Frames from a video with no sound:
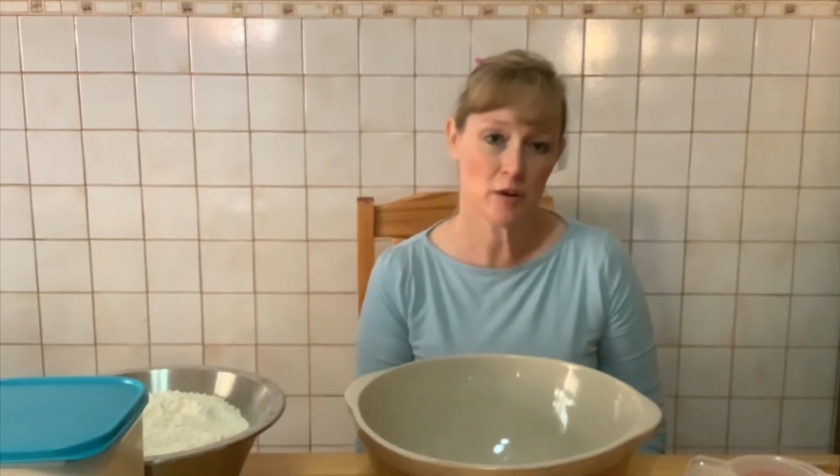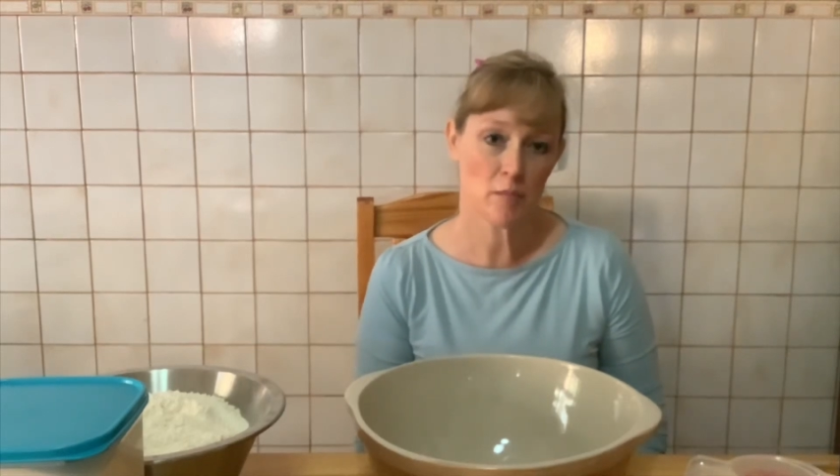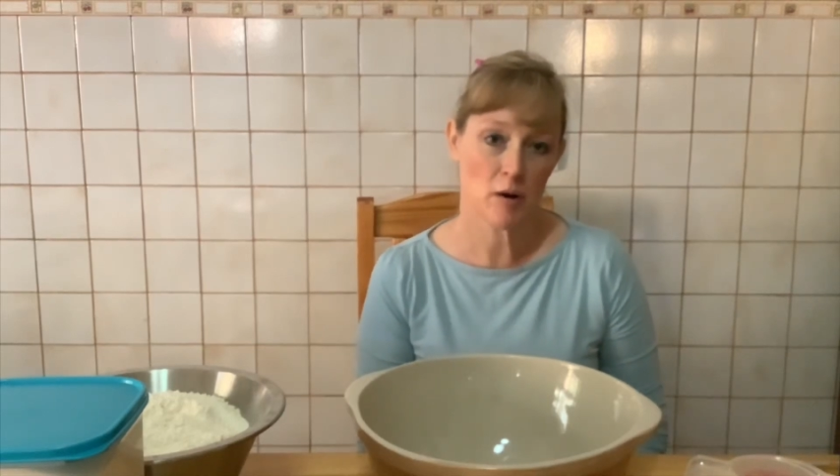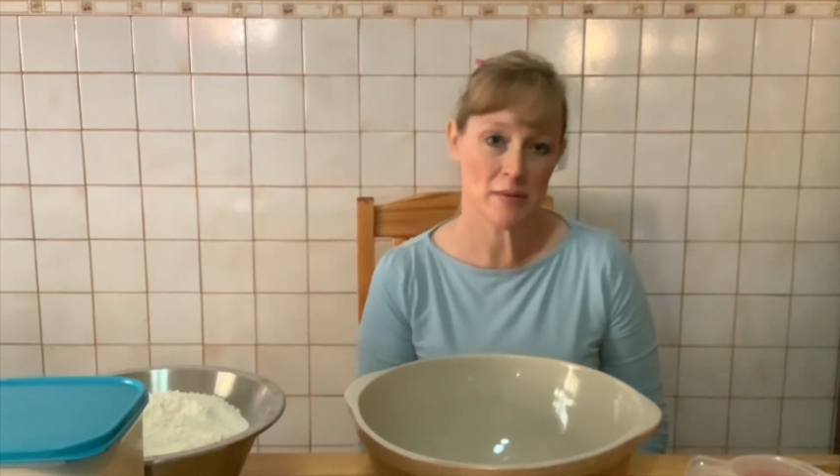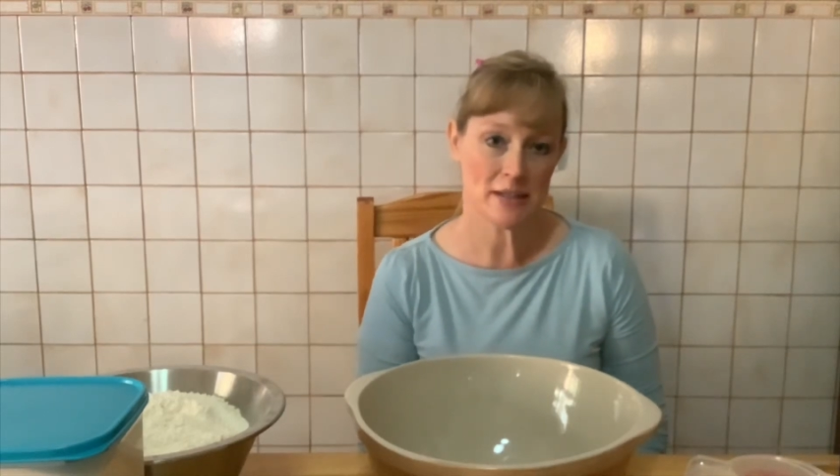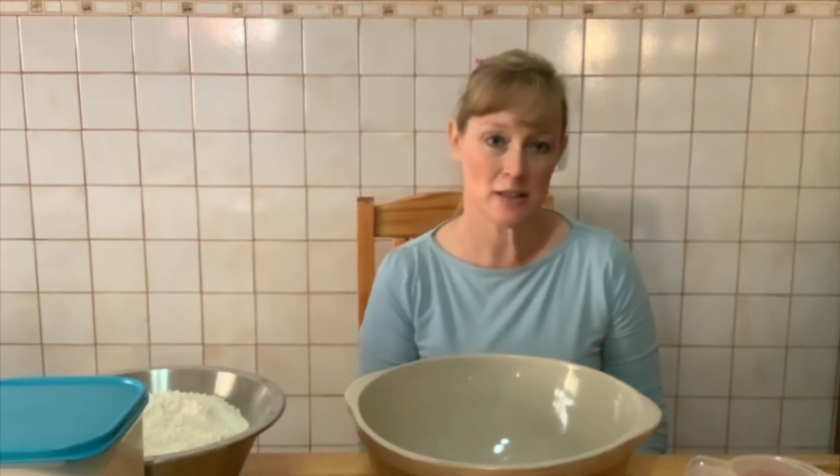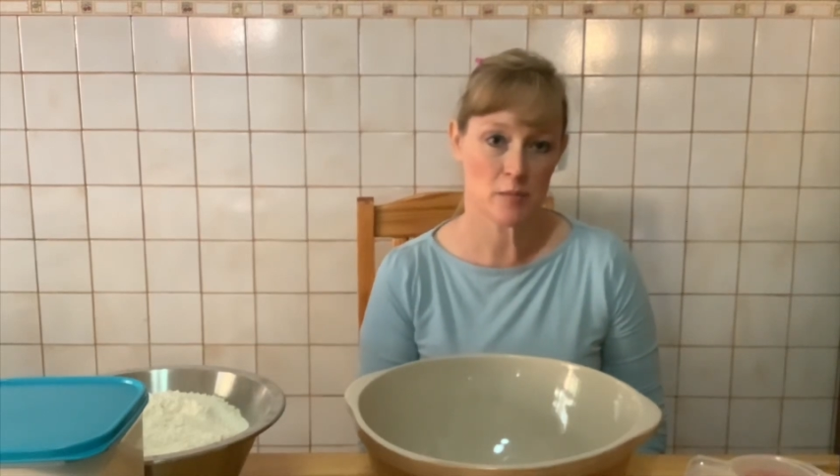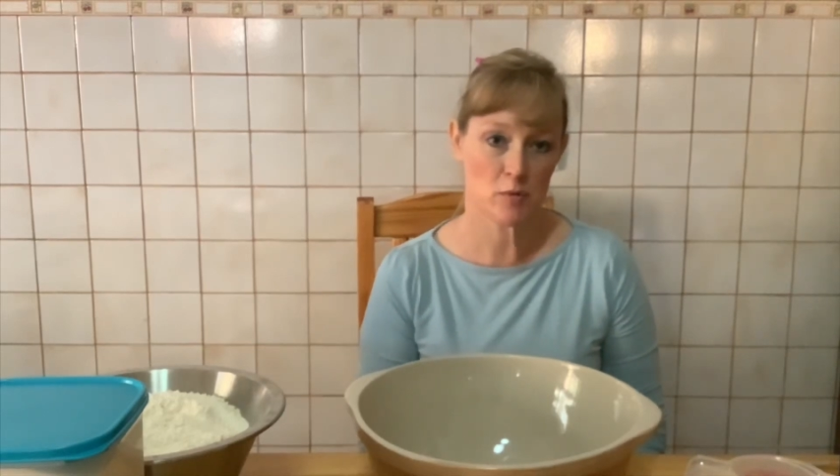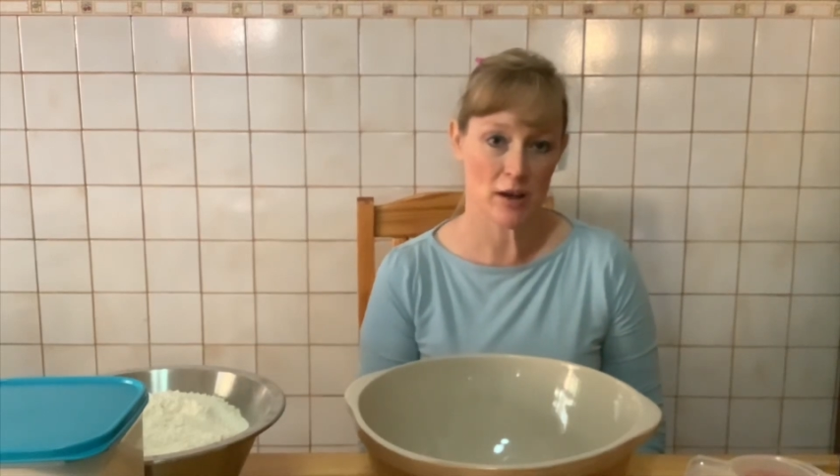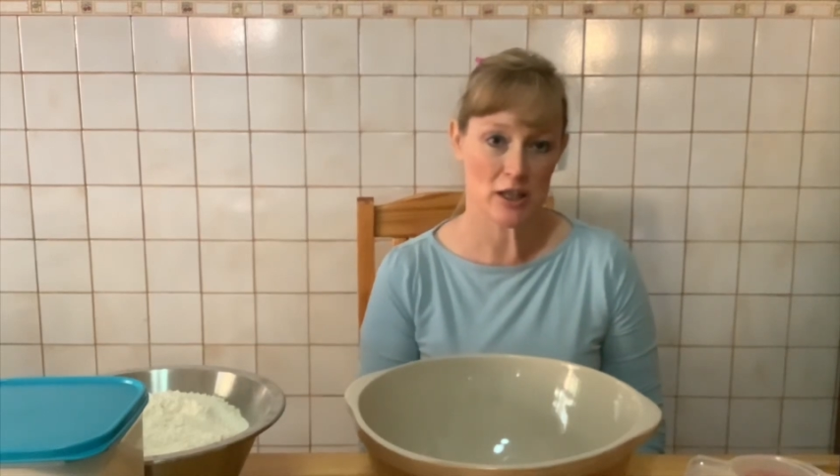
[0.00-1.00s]
Robbie's
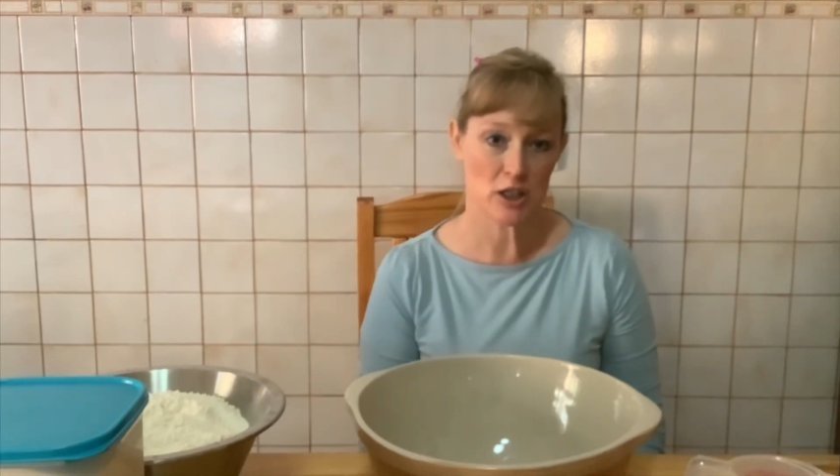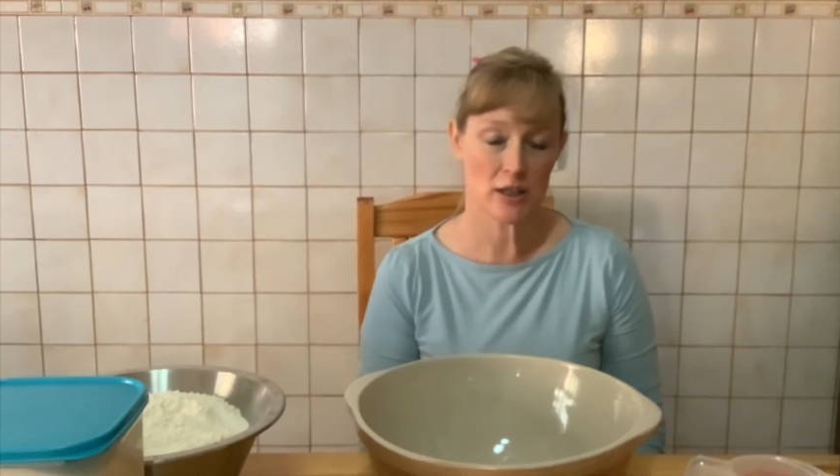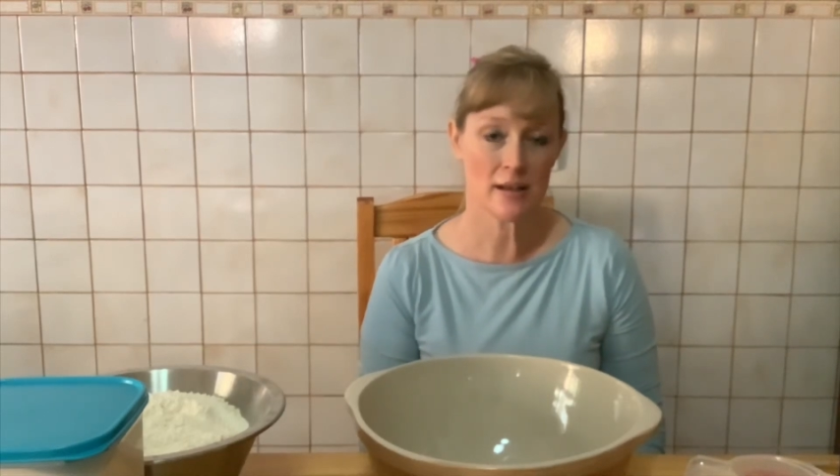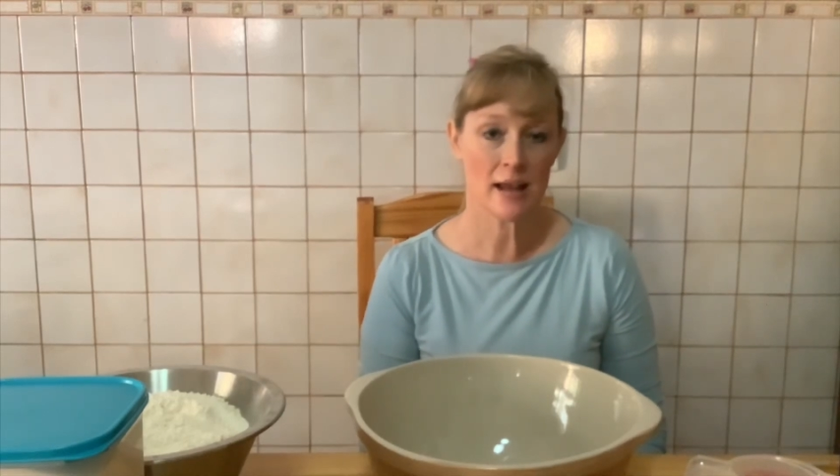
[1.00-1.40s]
Inspiration,